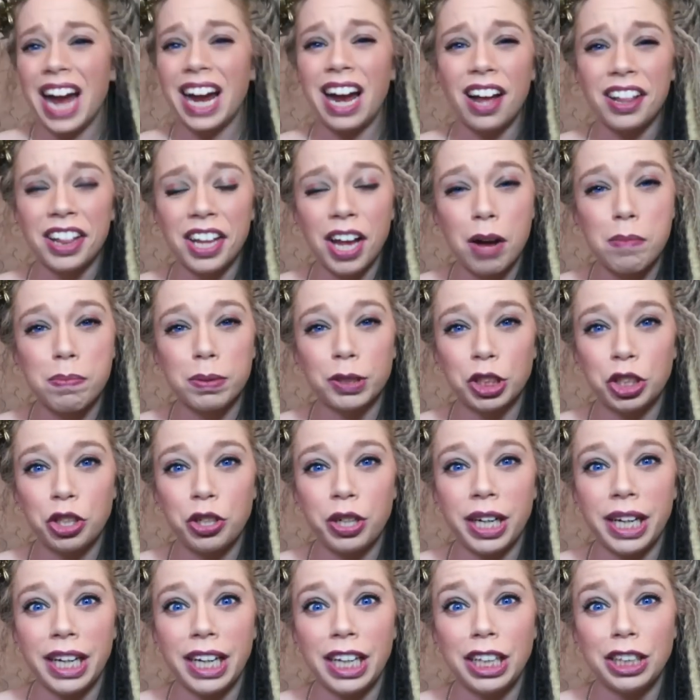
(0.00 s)
I got the
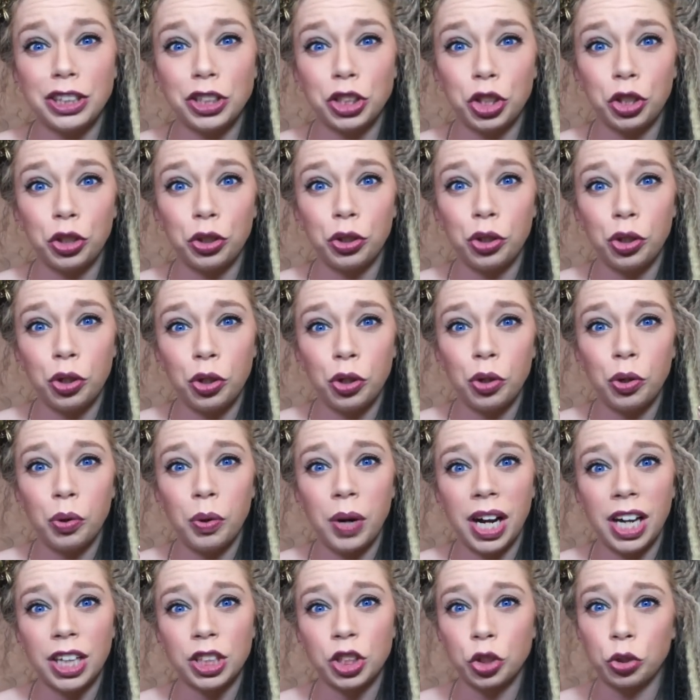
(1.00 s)
opportunity to
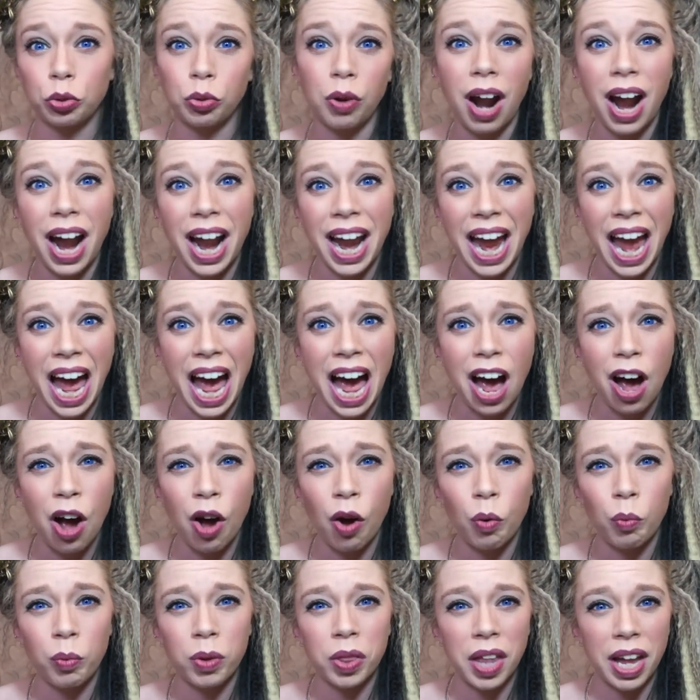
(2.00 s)
uh, try
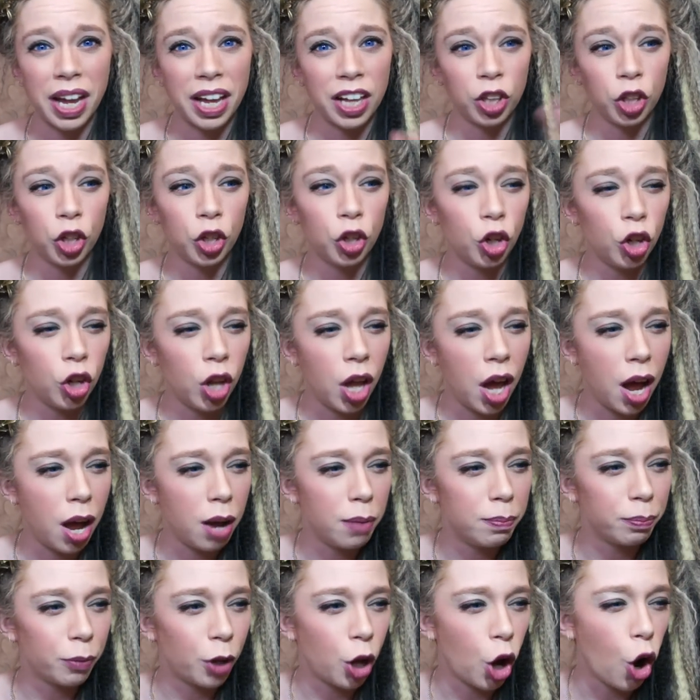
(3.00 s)
out with like a little
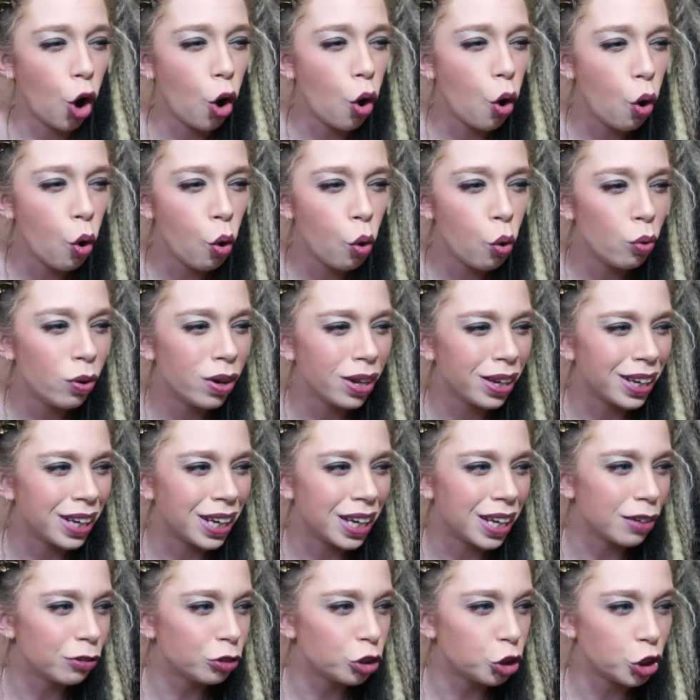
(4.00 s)
um,
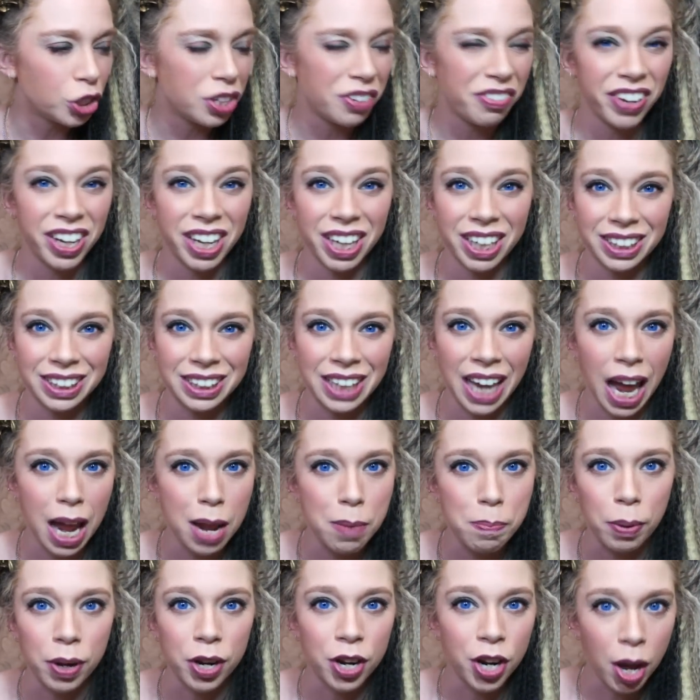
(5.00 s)
code gift certificate
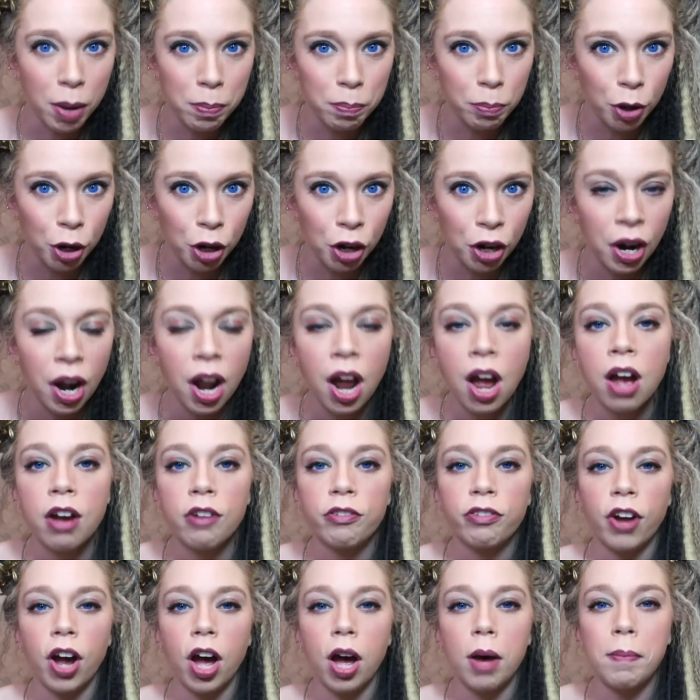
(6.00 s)
type number
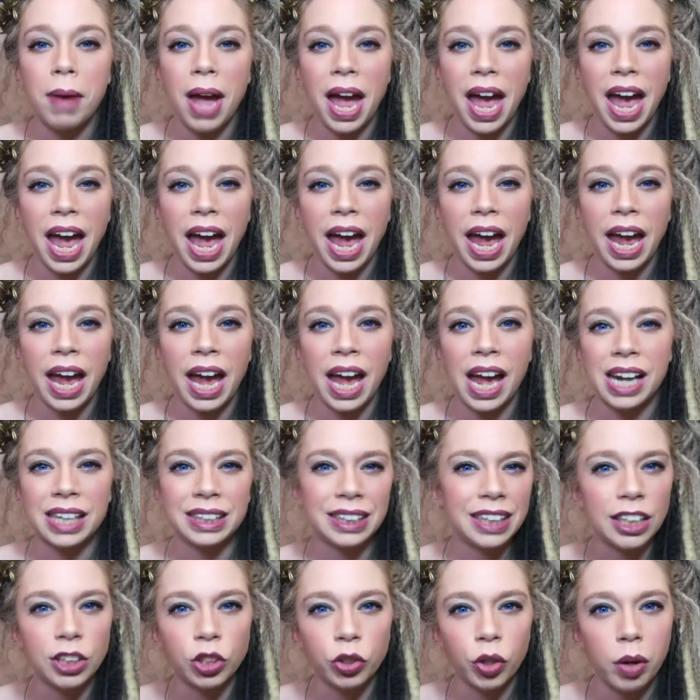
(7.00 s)
from a
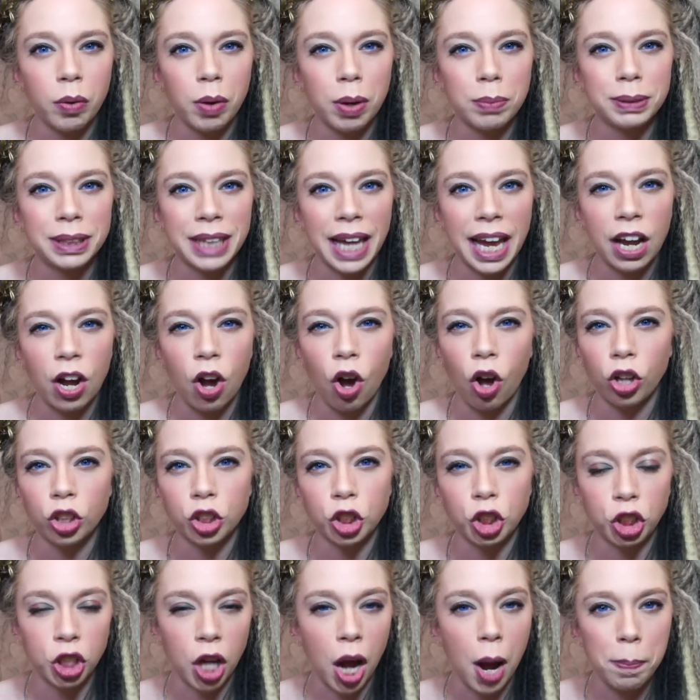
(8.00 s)
accessory website
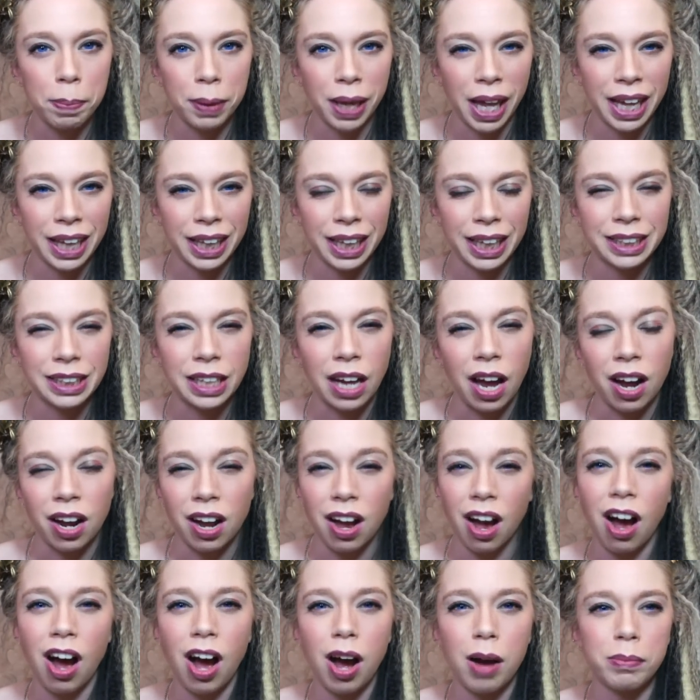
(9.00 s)
called
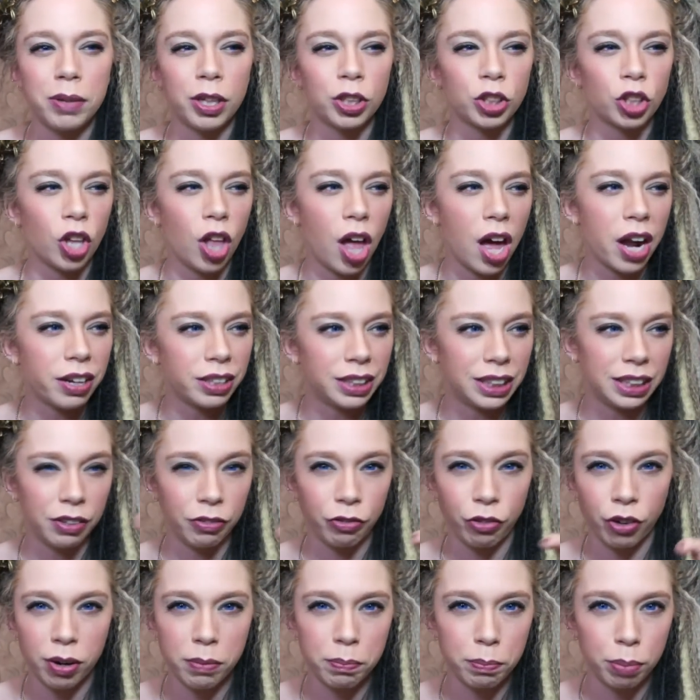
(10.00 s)
shoplately.com. There's a lot of
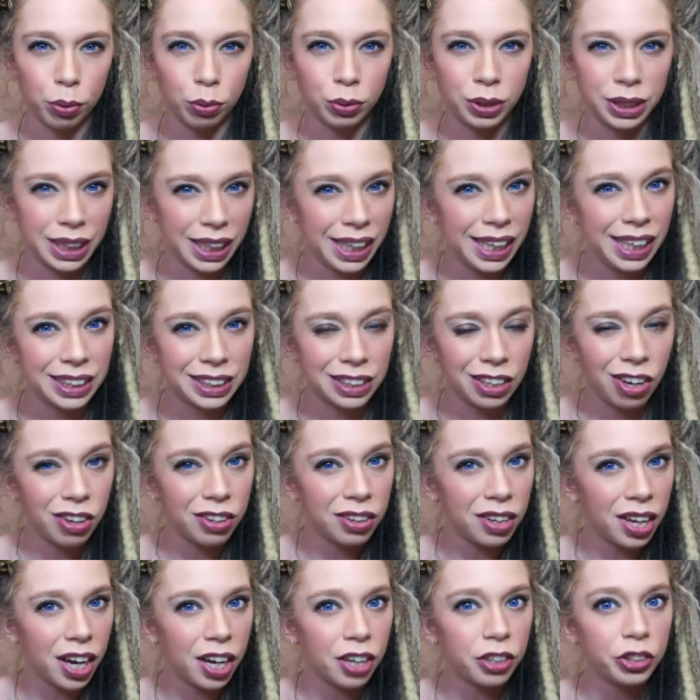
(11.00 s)
different boutiques
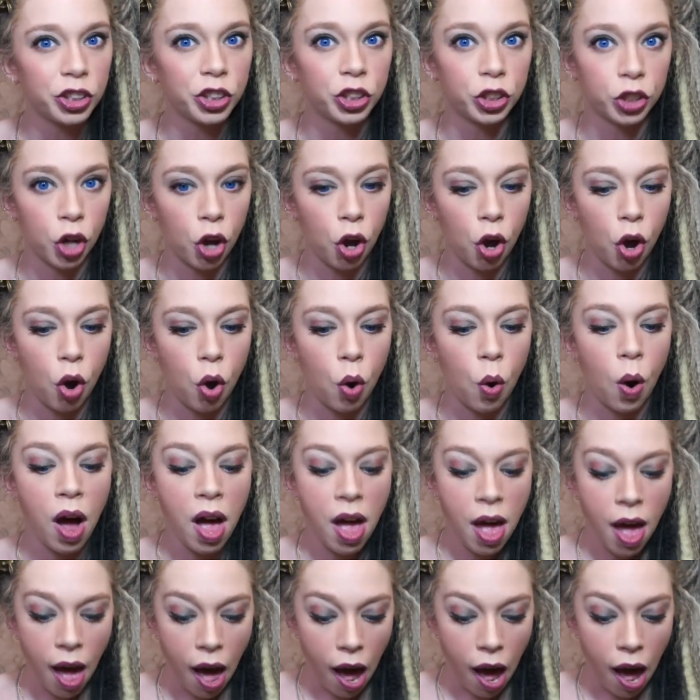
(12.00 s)
on there, so